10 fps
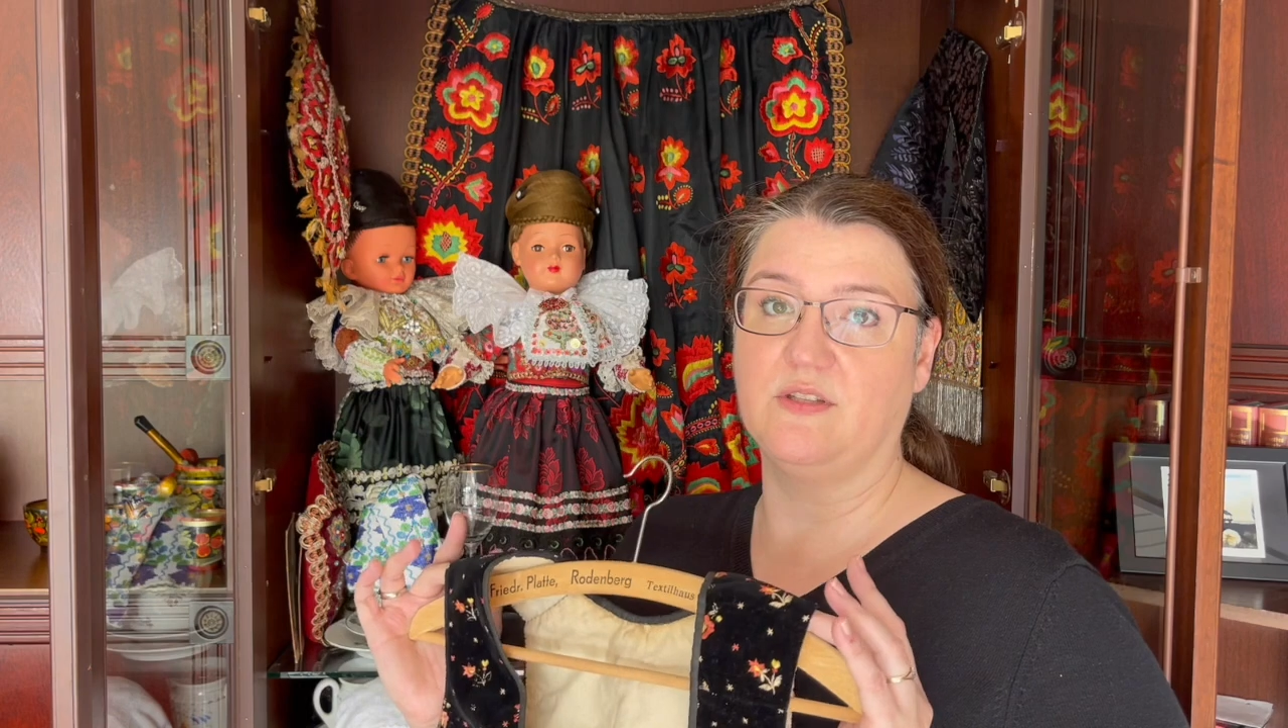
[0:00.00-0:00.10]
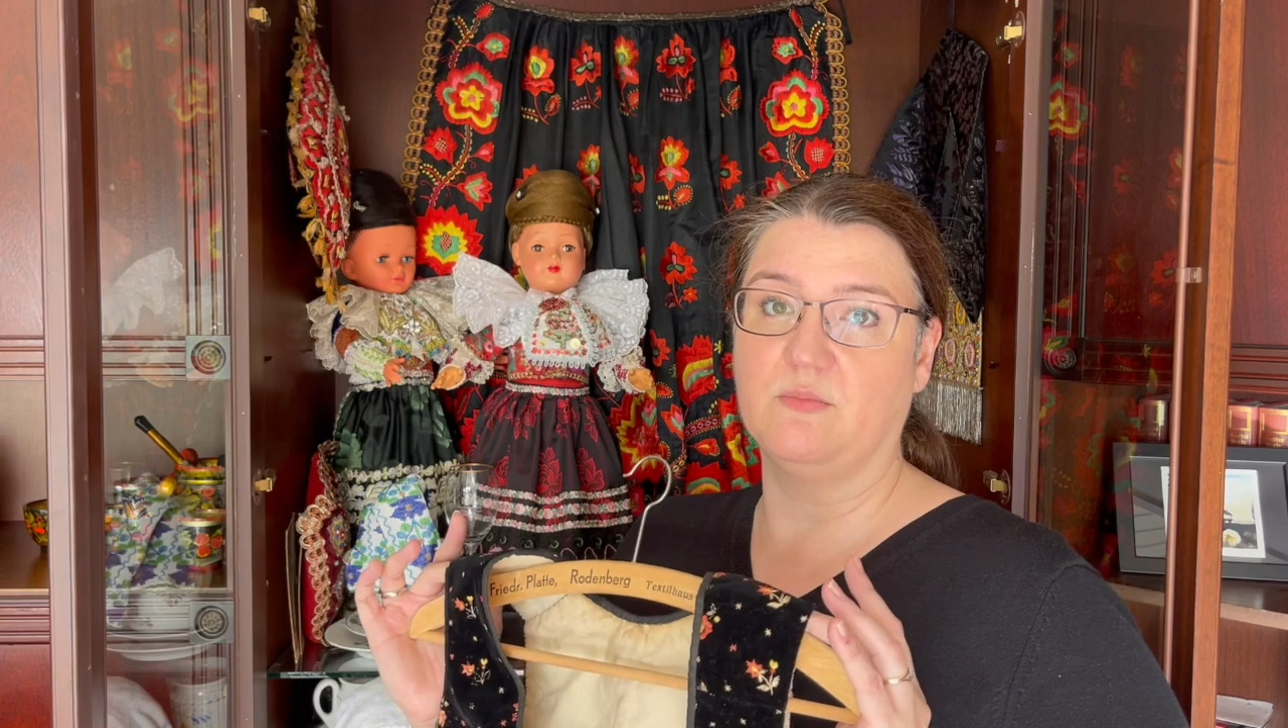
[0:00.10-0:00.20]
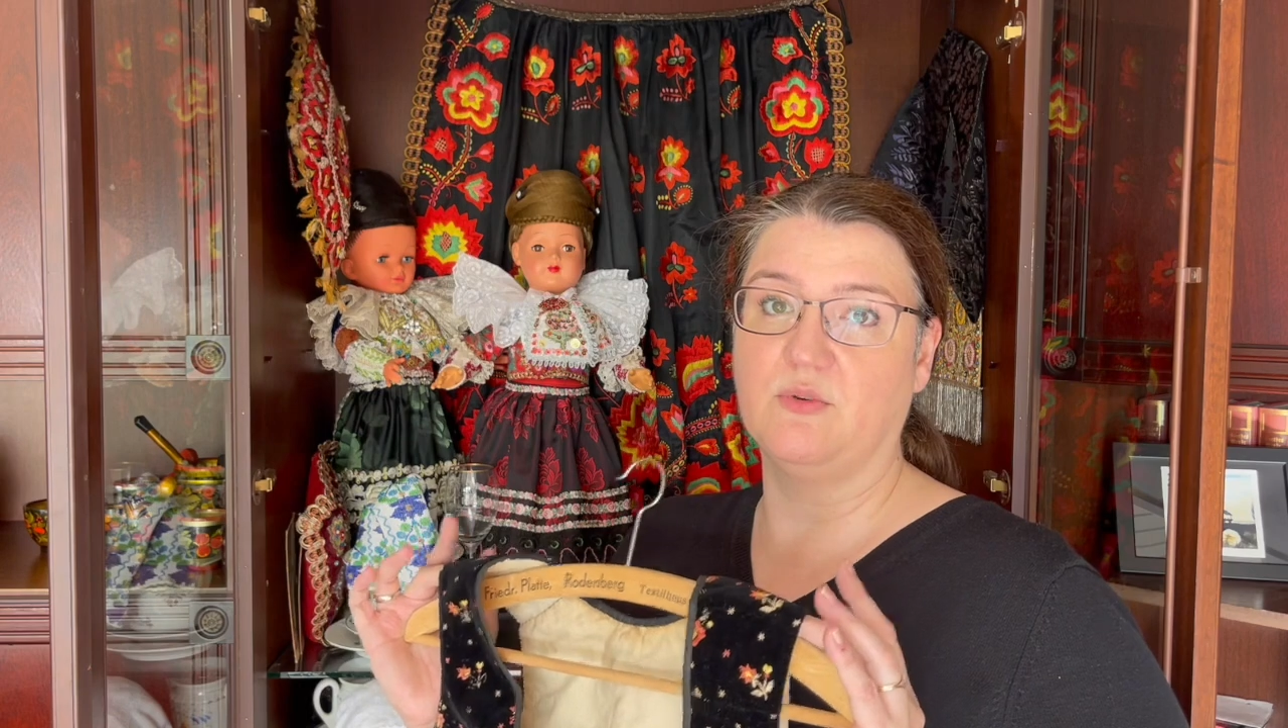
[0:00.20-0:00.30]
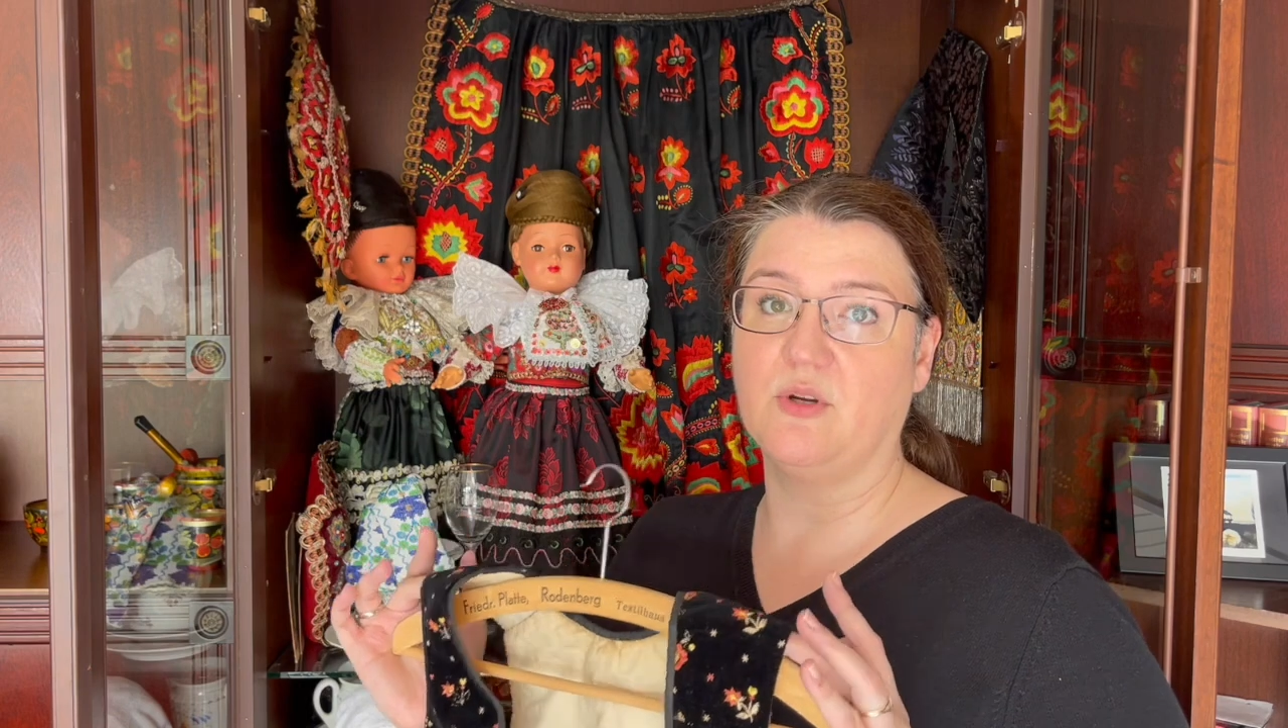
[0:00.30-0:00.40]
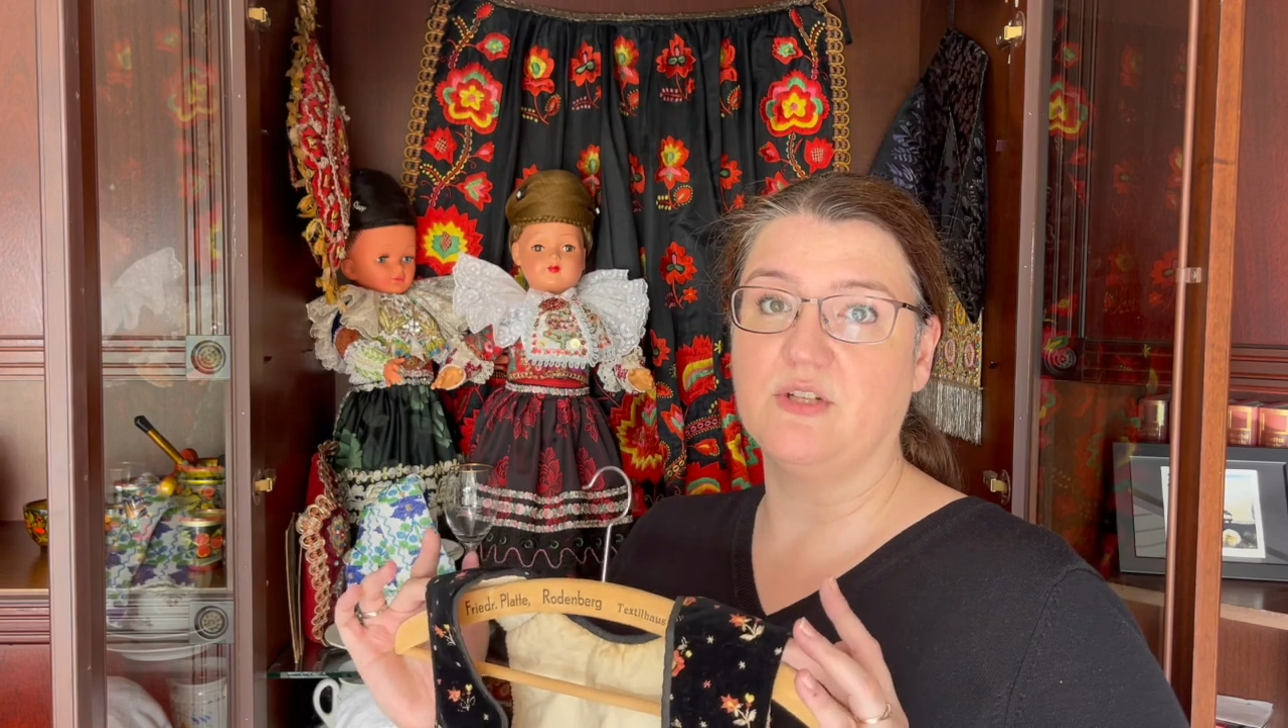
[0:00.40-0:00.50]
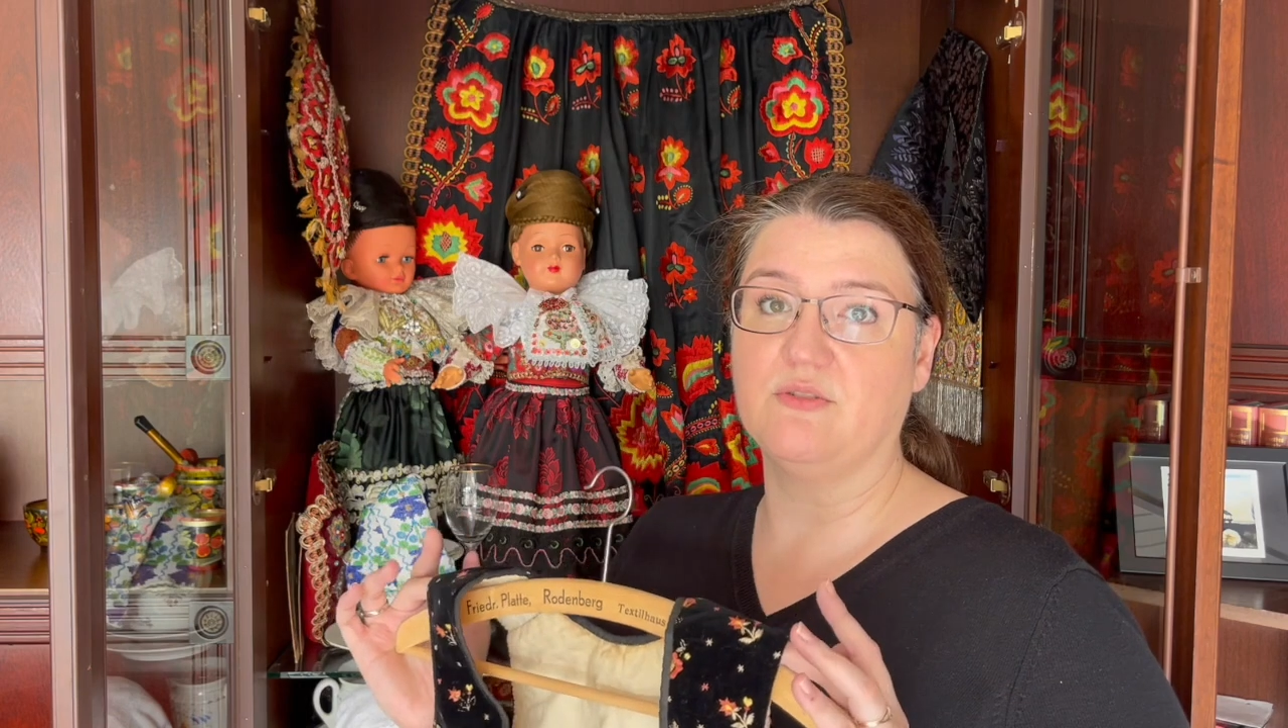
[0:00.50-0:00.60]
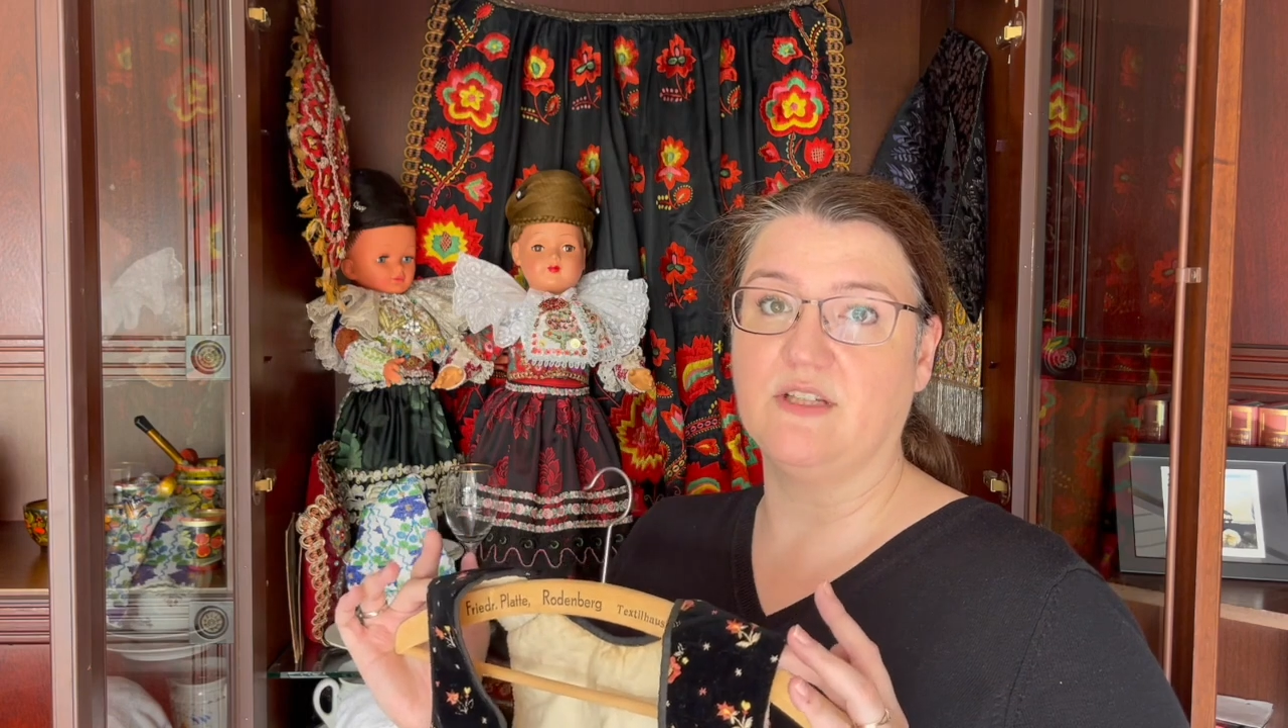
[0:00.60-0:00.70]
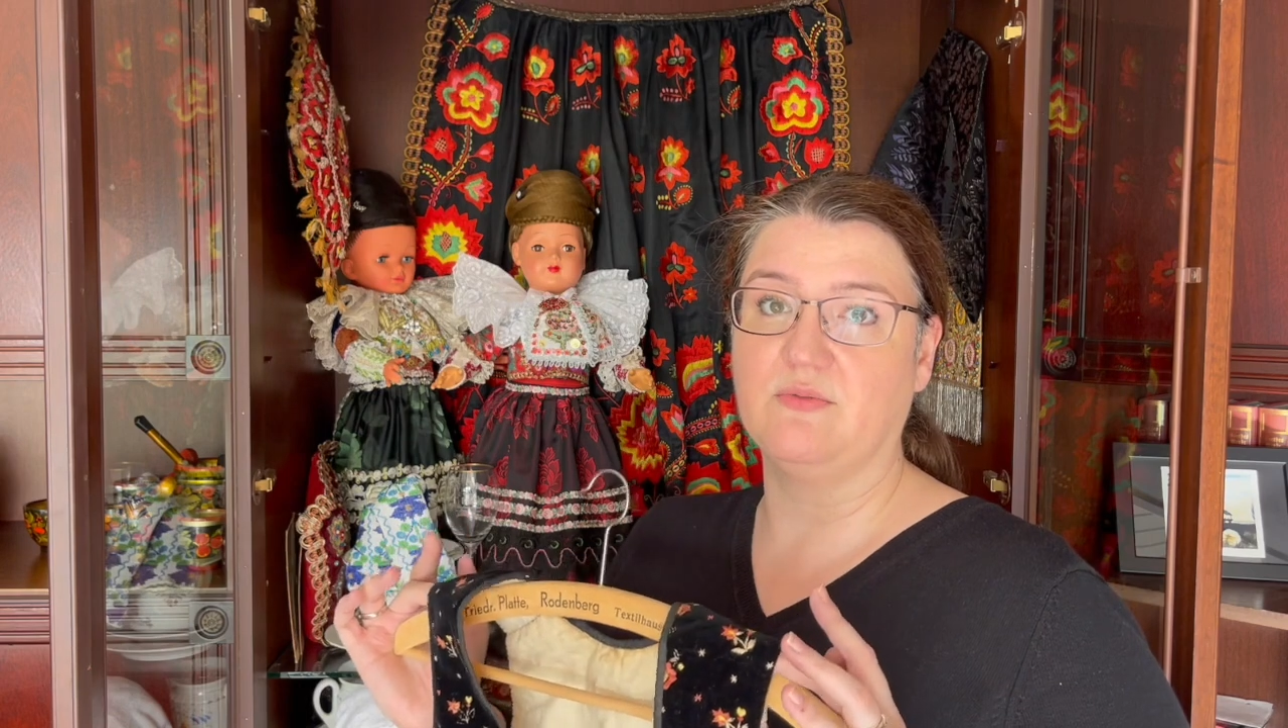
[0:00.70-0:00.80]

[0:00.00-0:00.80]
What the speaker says: embroidery